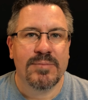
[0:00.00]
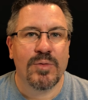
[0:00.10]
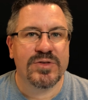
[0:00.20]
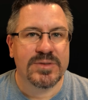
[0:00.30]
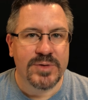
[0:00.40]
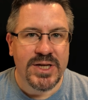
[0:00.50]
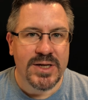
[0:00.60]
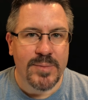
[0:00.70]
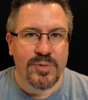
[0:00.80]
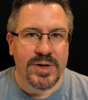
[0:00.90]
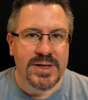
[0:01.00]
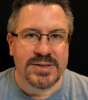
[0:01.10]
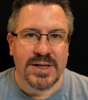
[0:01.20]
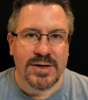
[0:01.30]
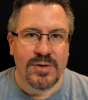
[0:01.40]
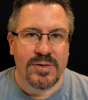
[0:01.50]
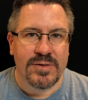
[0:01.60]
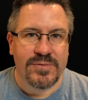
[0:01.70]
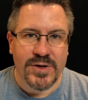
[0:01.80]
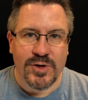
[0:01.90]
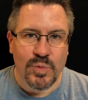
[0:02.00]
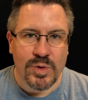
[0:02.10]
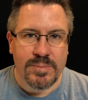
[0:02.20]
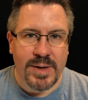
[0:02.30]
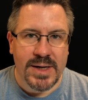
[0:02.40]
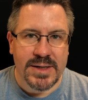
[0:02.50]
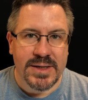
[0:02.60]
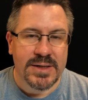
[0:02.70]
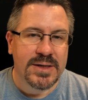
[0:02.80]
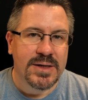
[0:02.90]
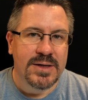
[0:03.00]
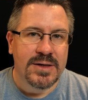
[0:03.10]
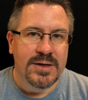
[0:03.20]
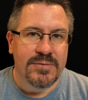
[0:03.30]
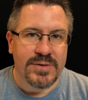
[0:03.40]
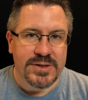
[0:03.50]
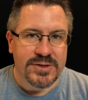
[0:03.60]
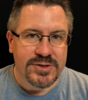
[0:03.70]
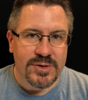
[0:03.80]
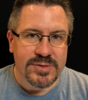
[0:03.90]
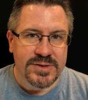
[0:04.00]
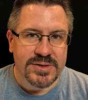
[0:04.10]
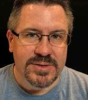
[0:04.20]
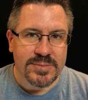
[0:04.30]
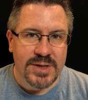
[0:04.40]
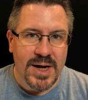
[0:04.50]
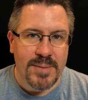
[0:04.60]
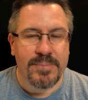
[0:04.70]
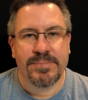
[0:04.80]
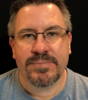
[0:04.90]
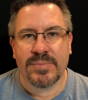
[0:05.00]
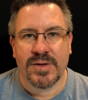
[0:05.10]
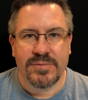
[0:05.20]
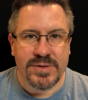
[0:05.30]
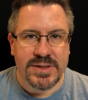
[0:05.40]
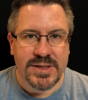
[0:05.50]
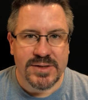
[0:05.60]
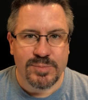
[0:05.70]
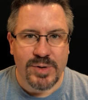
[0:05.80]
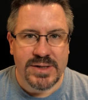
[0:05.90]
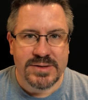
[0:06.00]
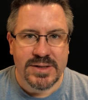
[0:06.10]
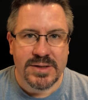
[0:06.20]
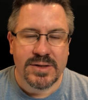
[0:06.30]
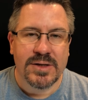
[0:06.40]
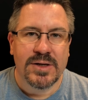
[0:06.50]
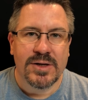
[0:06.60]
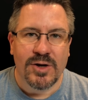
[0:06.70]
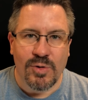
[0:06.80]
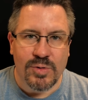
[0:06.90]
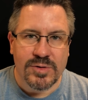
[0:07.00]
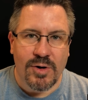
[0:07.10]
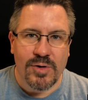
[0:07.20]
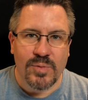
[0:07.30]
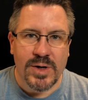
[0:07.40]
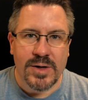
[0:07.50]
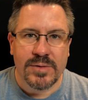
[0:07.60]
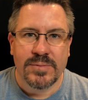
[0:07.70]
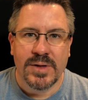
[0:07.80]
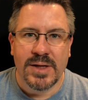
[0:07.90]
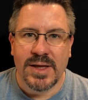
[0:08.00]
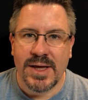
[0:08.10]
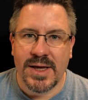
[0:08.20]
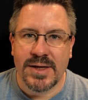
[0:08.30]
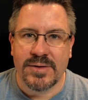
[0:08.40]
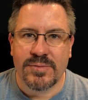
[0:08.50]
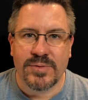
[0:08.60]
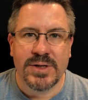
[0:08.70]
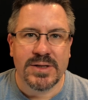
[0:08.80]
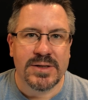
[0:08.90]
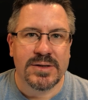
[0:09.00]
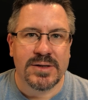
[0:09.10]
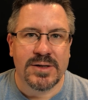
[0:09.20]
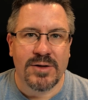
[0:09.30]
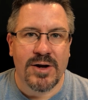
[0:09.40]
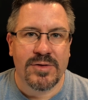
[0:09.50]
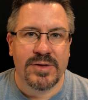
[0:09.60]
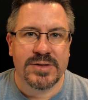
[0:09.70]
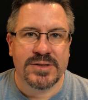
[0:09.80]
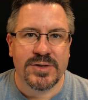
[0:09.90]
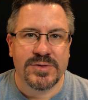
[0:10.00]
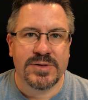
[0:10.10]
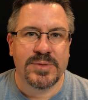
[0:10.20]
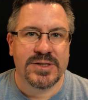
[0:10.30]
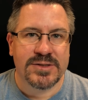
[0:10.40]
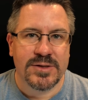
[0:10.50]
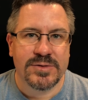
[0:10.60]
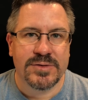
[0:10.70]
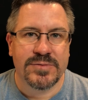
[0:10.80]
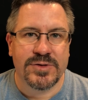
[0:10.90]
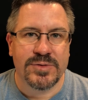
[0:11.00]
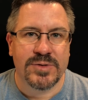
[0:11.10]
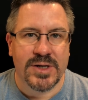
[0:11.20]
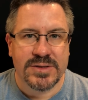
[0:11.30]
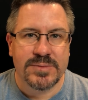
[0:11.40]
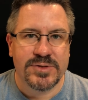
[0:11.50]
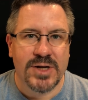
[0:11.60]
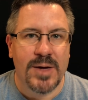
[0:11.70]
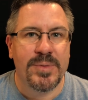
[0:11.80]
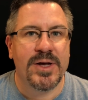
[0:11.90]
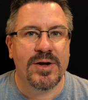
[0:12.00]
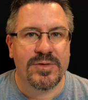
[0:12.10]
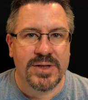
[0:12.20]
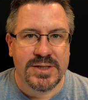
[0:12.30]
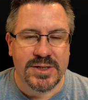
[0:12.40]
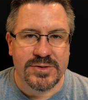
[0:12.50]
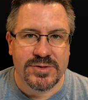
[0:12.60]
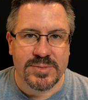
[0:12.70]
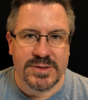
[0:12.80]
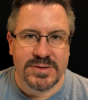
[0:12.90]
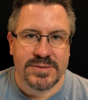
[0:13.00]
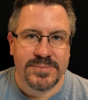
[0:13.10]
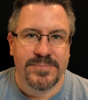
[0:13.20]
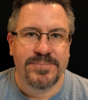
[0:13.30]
but with some key upgrades like figured wood binding, vintage tone system top, VTS bracing, gold hardware, and really a lot of things that used to be exclusive to custom shop and authentic instruments.